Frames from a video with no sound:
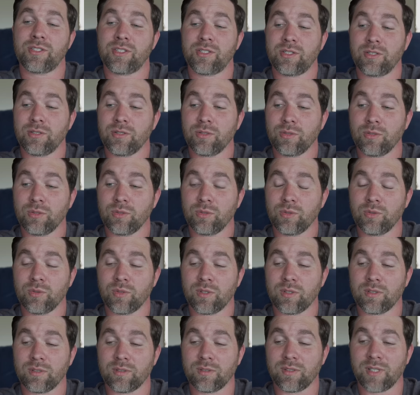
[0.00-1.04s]
to
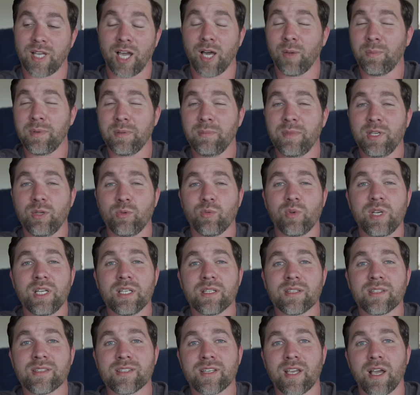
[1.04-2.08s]
helping me
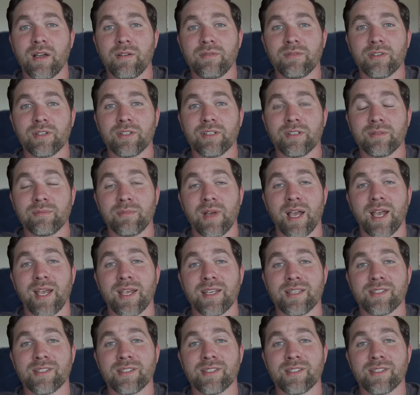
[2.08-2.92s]
rediscover my